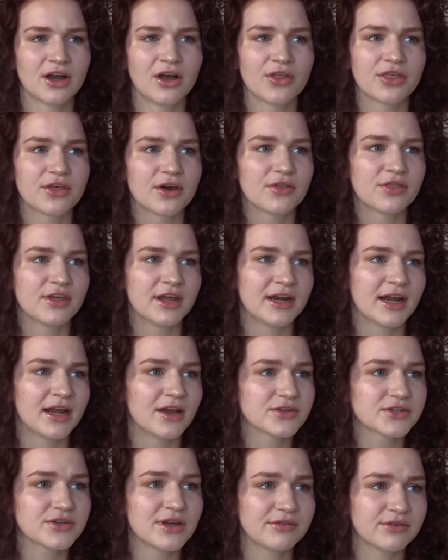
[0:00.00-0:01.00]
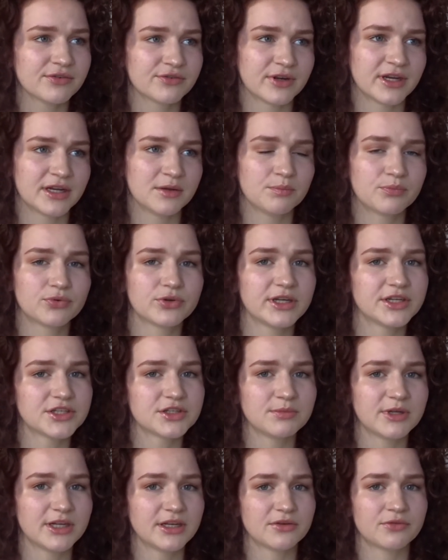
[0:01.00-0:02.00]
Although then I also have a friend in
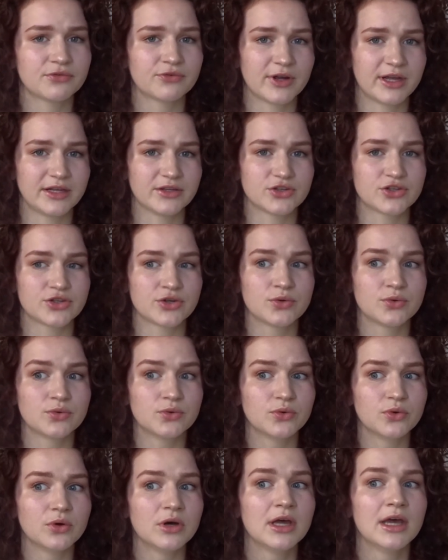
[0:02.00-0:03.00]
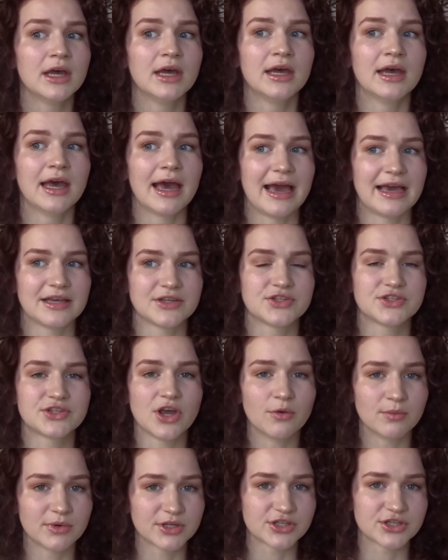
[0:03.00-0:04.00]
pre-intermediate French who has
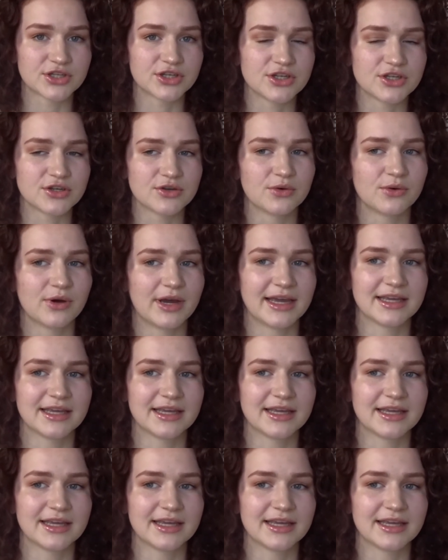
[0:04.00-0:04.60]
so much to do.